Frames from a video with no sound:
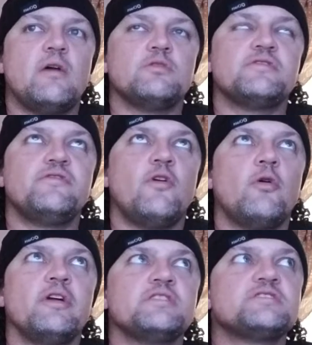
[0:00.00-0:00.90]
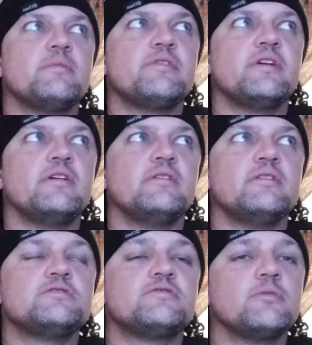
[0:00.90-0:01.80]
forwarding something.
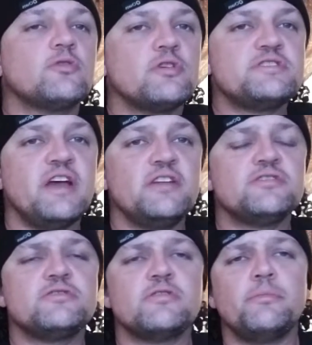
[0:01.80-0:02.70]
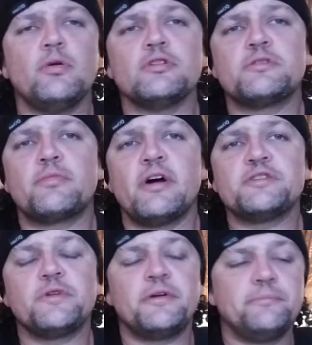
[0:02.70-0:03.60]
This is from Chris Hedges, who's a Pulitzer
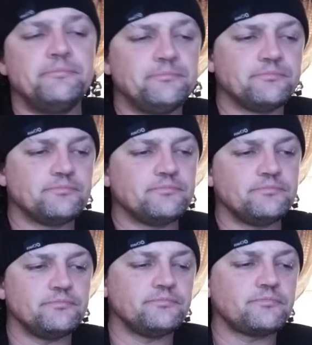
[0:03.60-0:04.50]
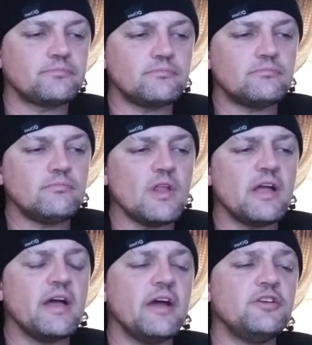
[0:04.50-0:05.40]
Prize winner. A
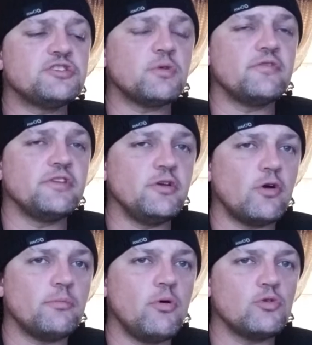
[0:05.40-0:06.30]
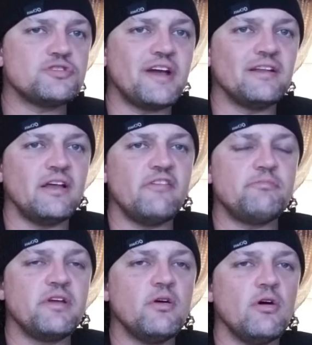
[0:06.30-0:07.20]
guy who used to work for the New York Post and left
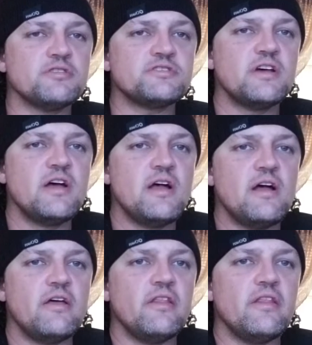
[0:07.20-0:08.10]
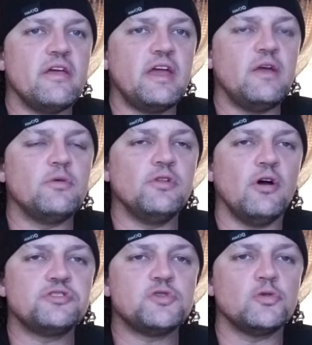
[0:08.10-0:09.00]
because he would
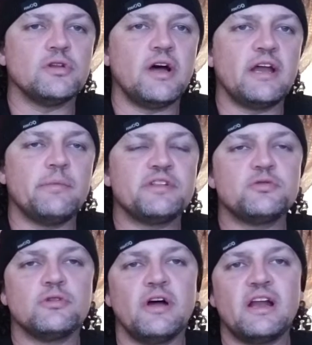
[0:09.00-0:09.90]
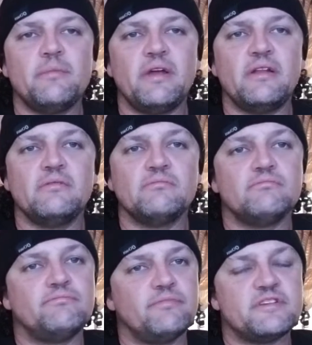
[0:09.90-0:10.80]
not toe the line. And by toe the line, I mean
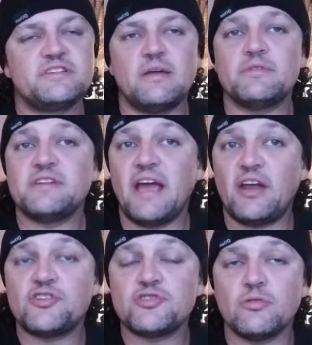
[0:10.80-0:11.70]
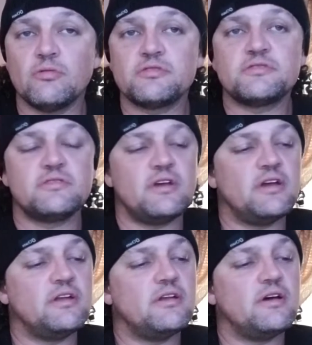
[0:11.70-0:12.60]
the same as Ed Schultz
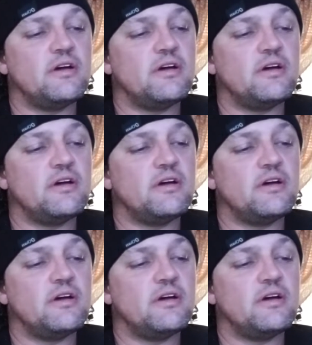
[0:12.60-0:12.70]
and